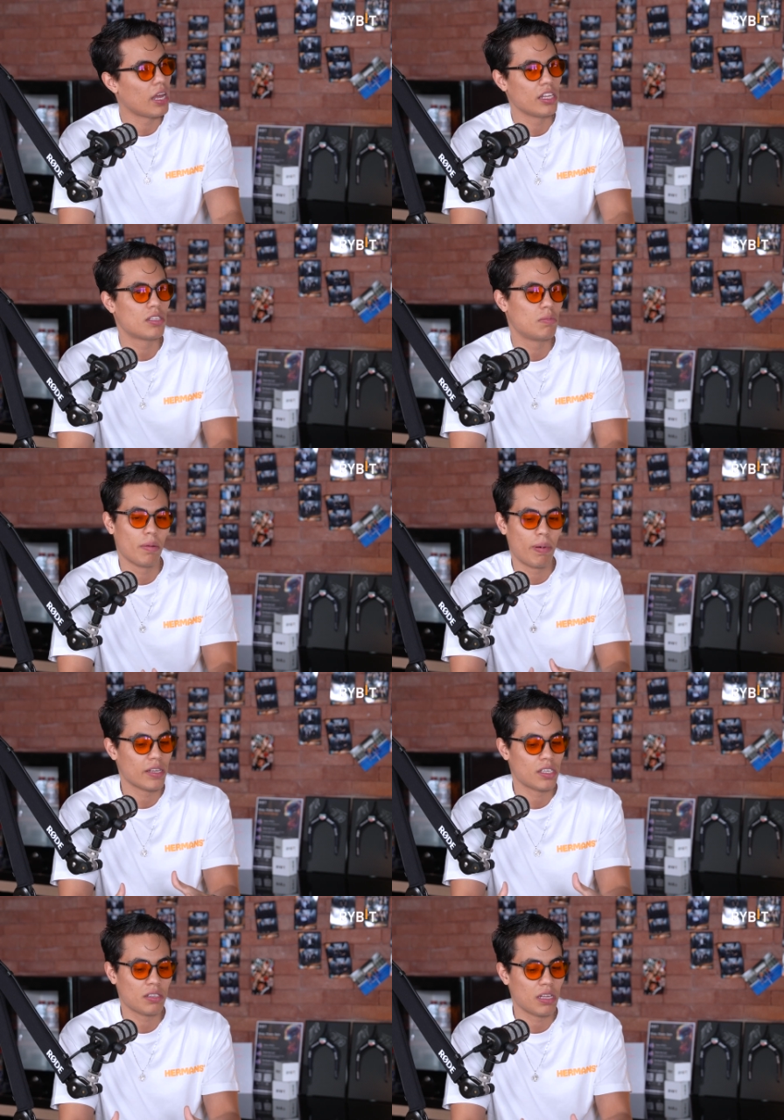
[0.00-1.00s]
It's
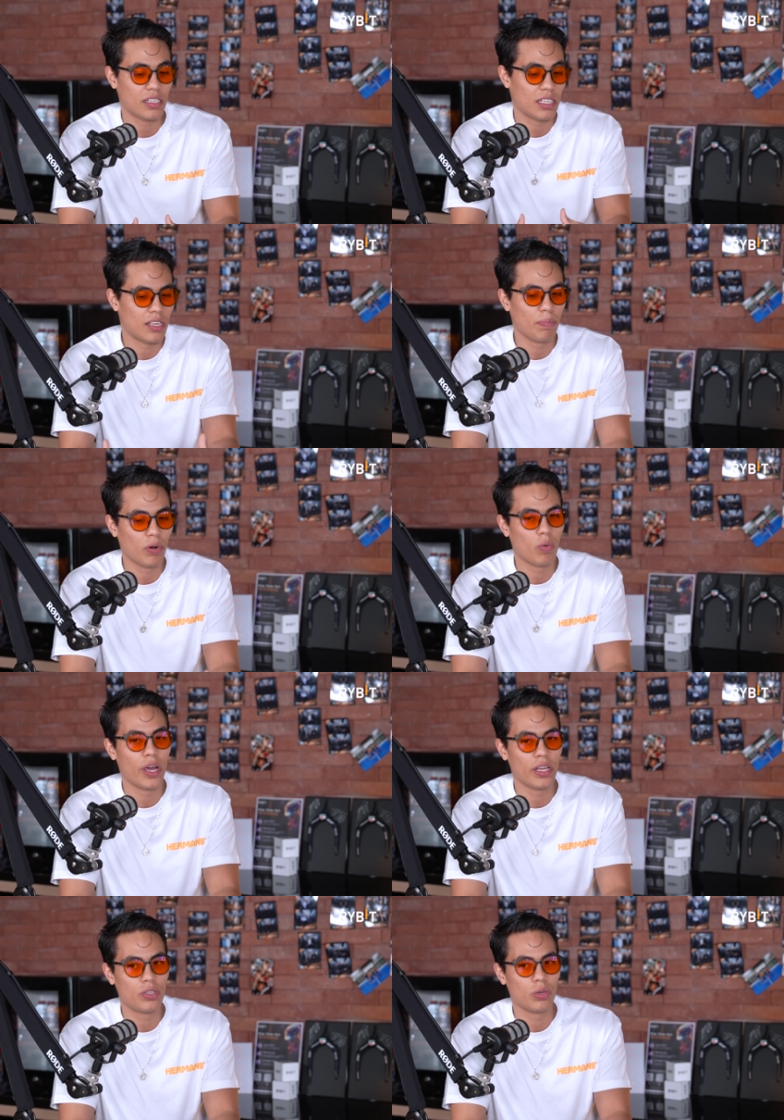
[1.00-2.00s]
the simpler
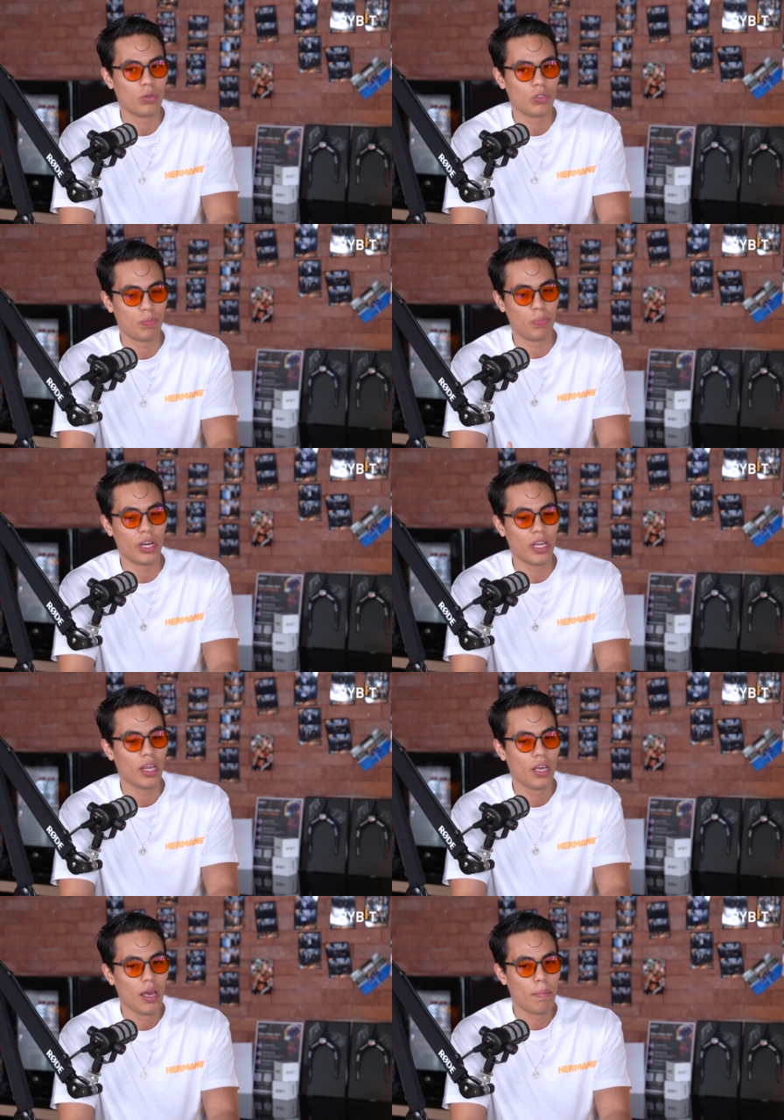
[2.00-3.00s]
way to put it,
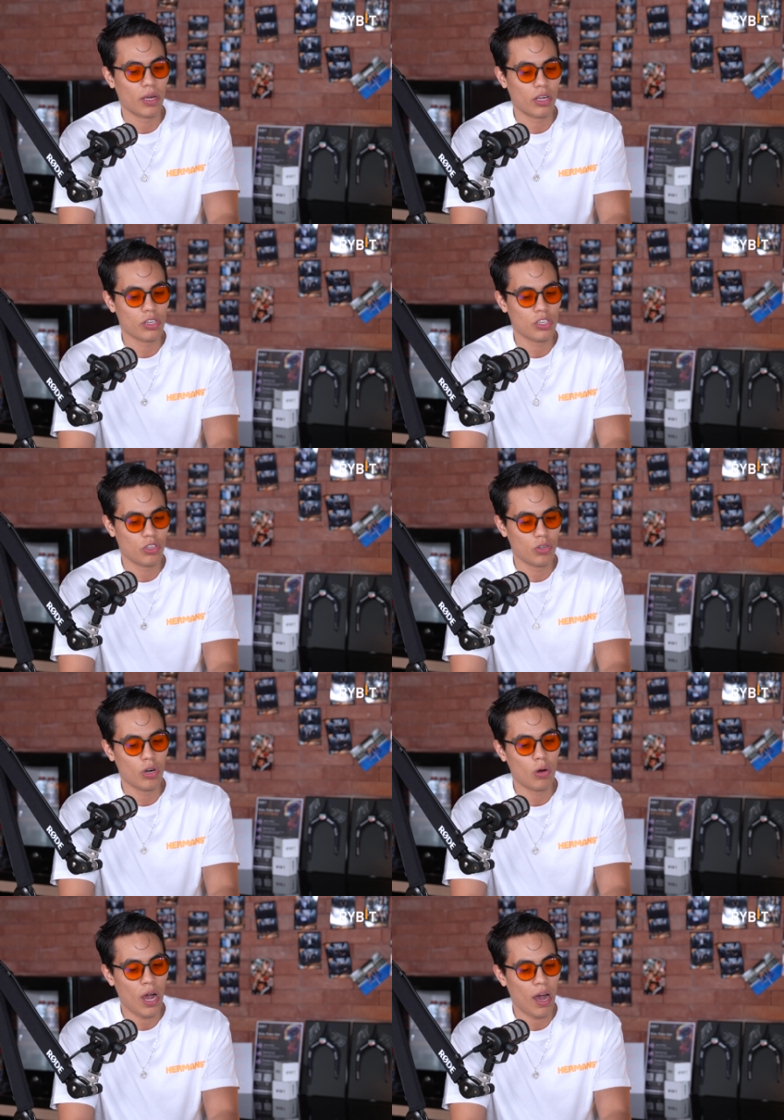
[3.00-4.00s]
because you
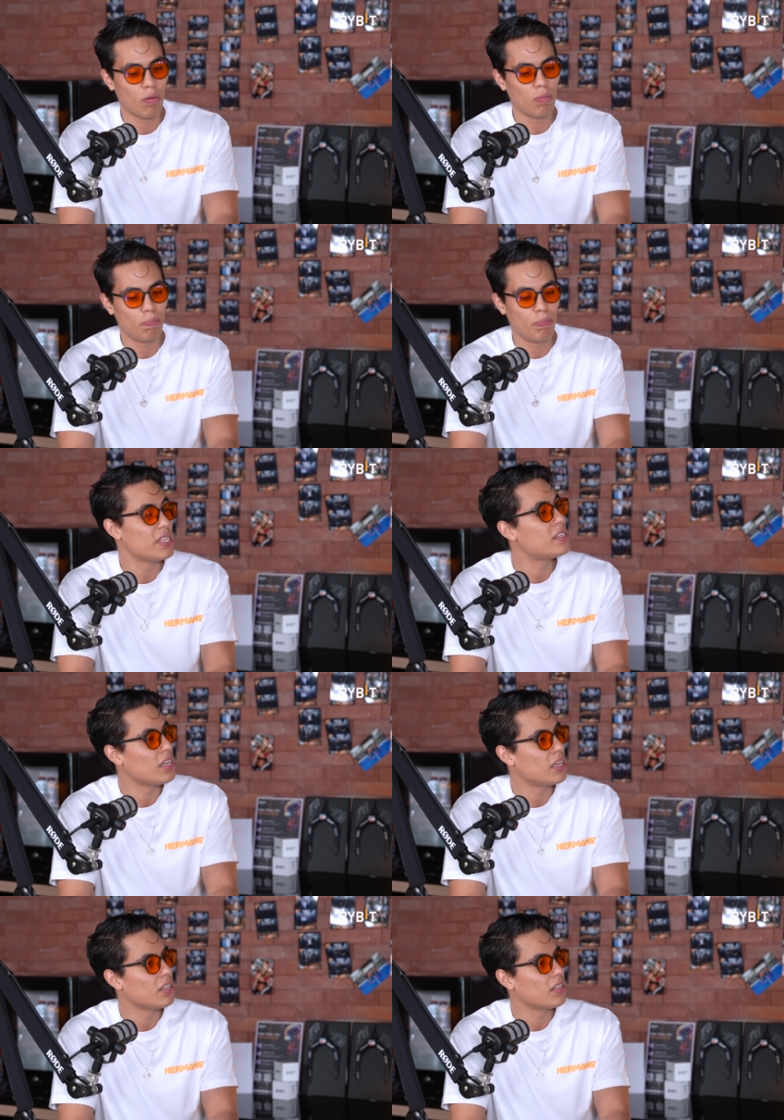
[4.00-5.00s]
know how
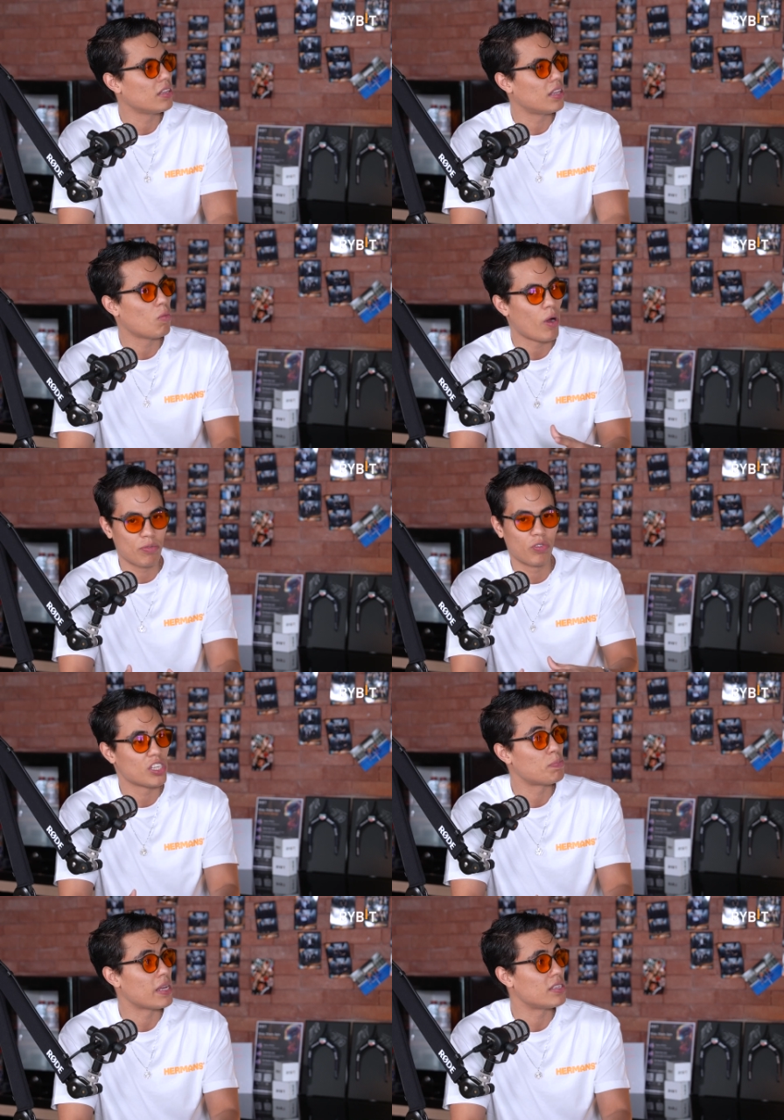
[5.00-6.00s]
busy the Web3
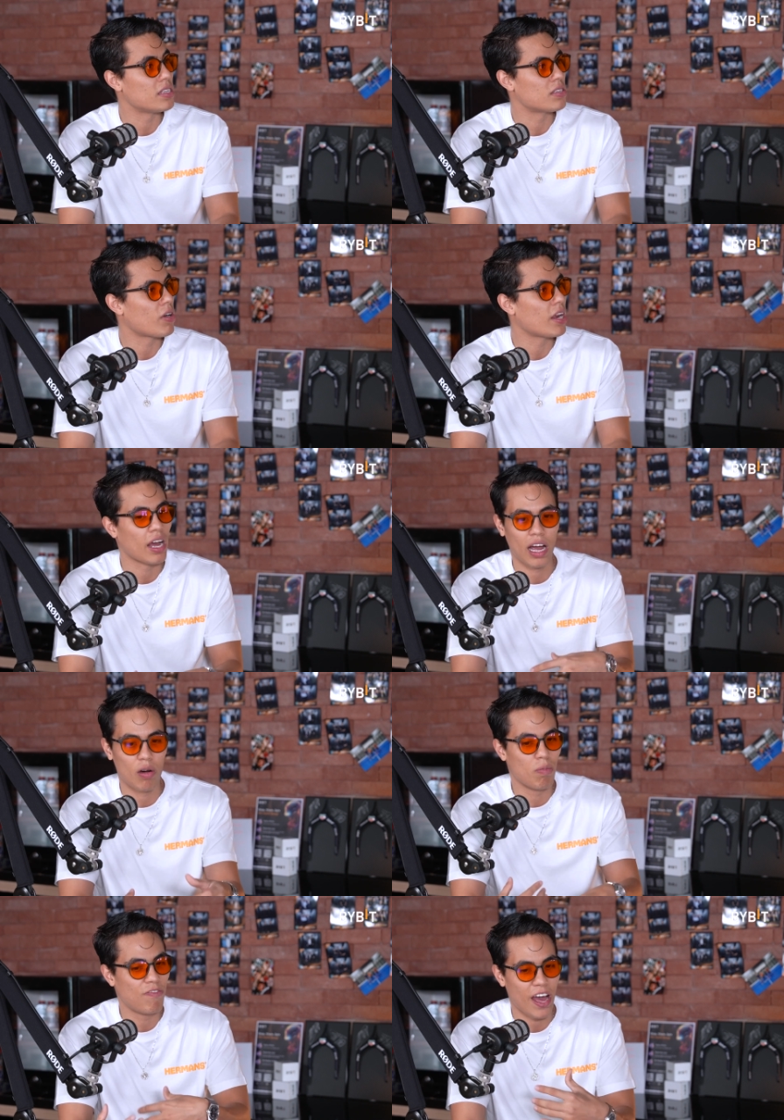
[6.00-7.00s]
space is, right? And
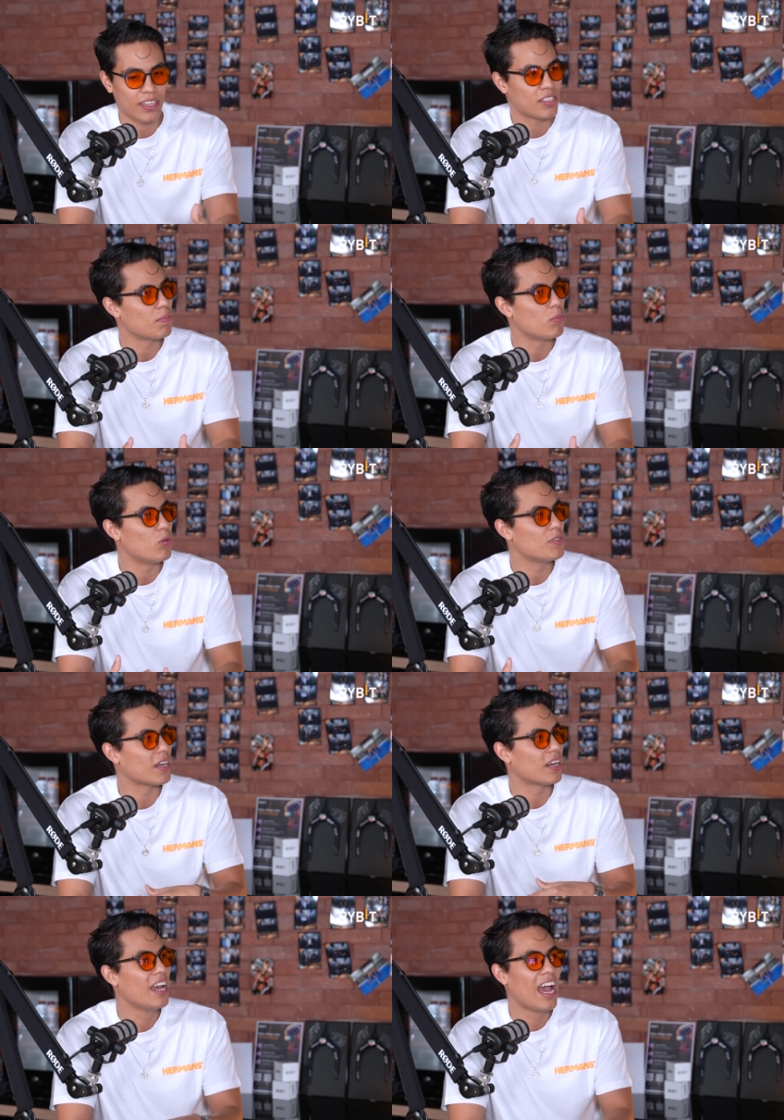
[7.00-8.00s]
how fast it moves,
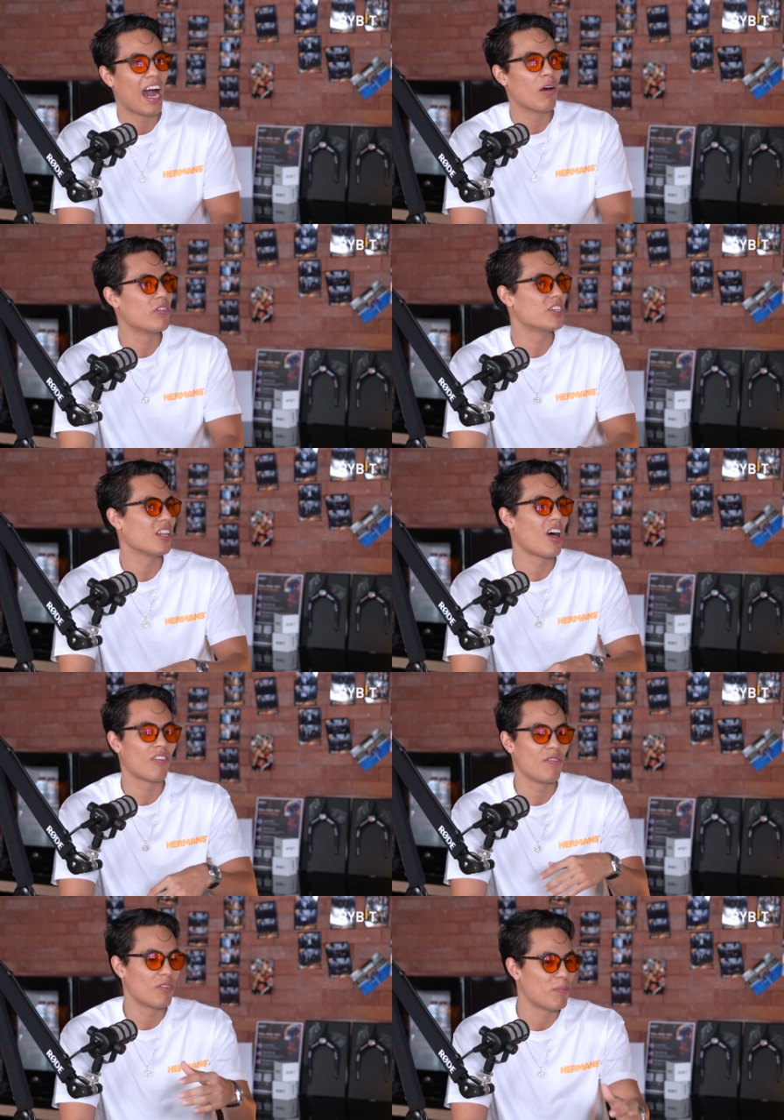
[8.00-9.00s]
and how there's a lot
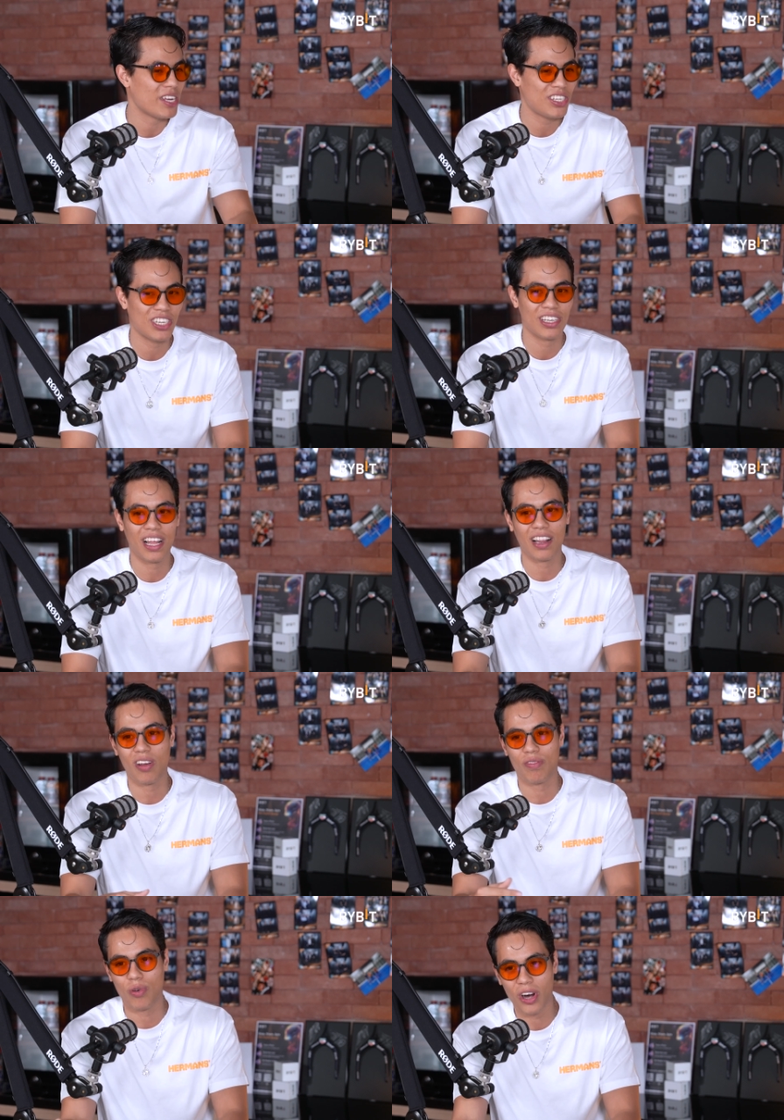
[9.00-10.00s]
of information, a
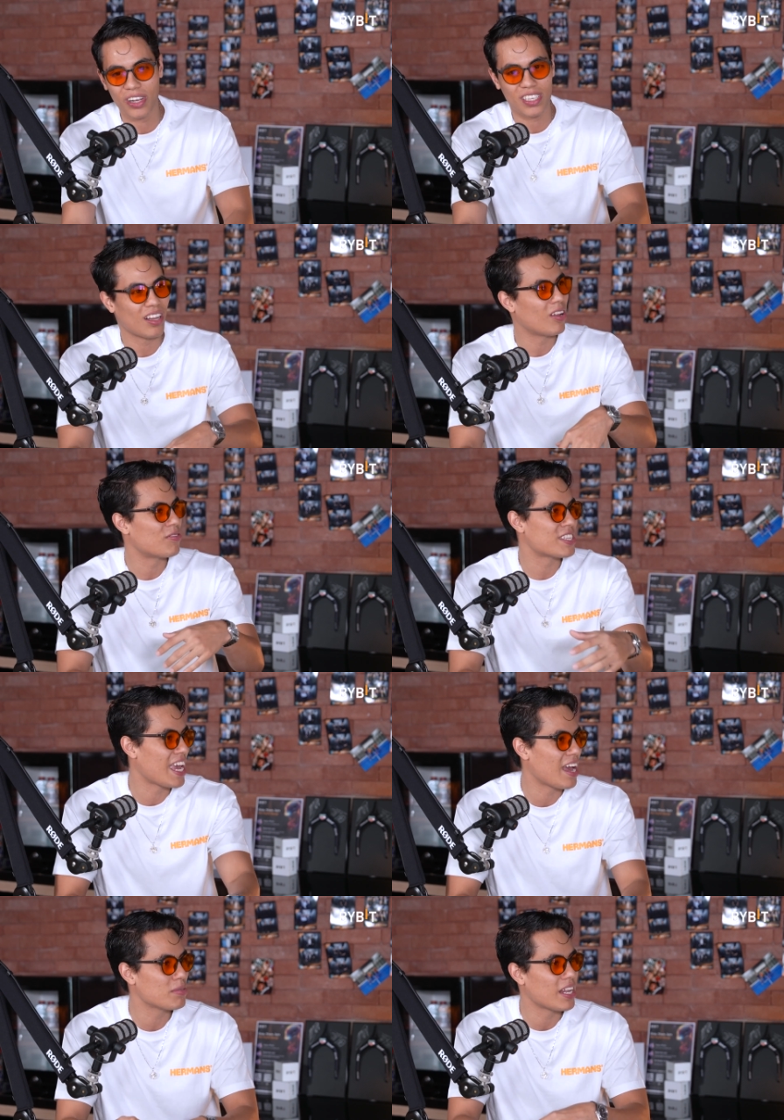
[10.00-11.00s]
lot of rugs, a lot of
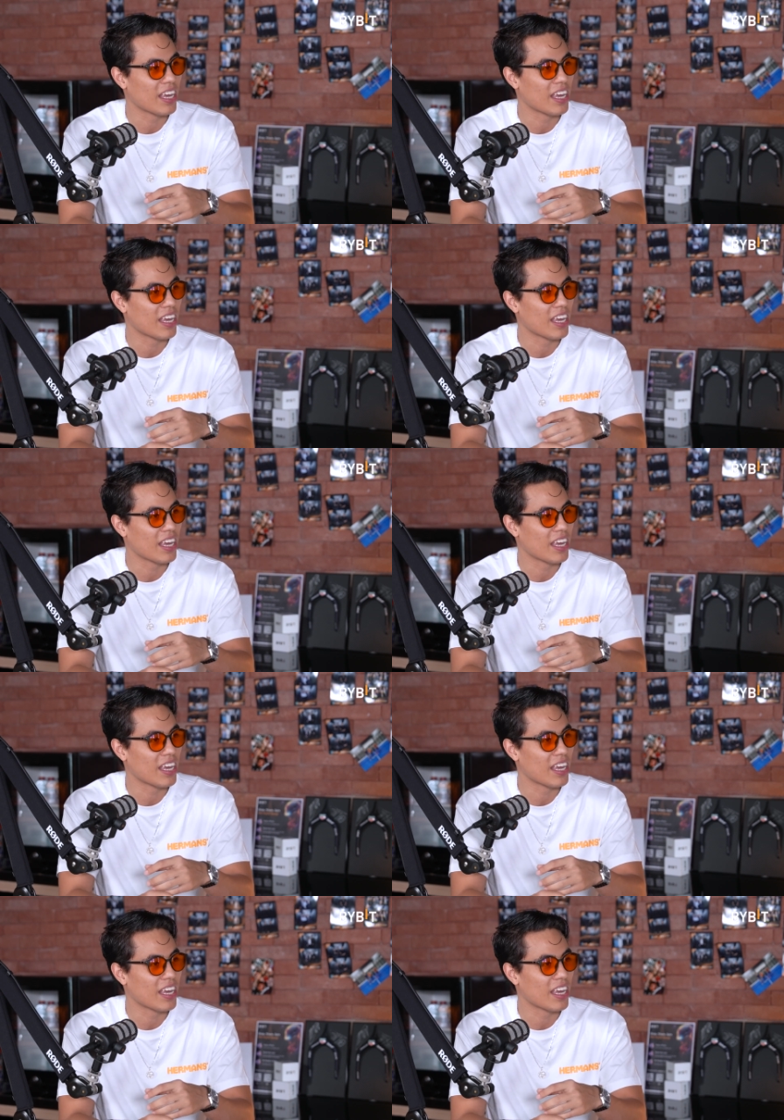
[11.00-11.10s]
scams.